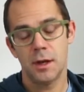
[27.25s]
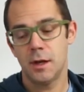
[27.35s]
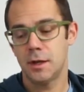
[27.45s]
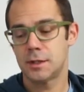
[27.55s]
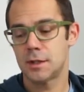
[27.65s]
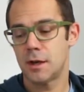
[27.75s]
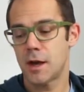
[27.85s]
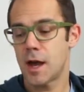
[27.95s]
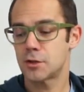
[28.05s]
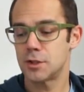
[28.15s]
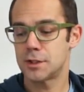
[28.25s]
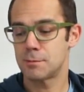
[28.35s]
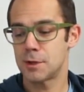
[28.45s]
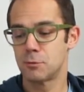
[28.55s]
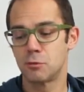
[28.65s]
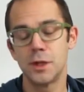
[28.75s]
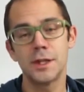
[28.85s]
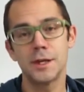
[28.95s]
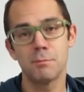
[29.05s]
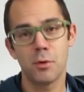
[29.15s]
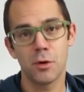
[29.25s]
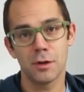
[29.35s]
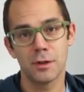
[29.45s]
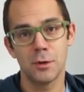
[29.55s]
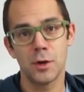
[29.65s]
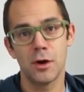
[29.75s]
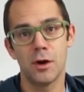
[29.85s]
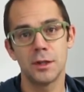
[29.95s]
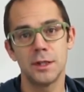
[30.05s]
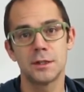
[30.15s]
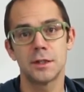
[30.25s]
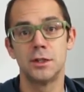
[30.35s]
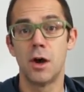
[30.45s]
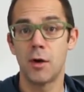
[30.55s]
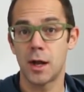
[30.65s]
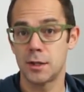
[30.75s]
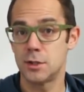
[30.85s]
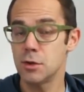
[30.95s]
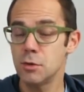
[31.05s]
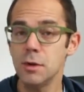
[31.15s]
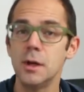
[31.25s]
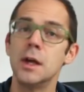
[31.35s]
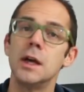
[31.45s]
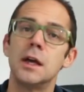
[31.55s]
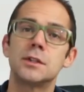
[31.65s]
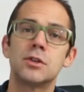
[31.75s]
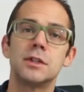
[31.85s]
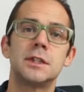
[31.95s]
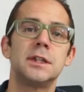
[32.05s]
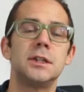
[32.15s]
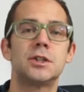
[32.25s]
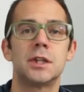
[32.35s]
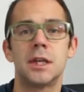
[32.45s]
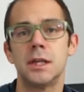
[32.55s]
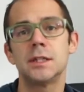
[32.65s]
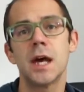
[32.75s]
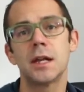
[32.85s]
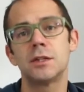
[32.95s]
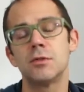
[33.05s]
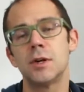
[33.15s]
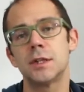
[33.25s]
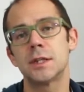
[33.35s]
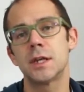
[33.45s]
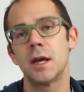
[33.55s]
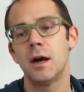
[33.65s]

It's actually something really important that we all need to know how to do. It's good to teach the kids how to do it.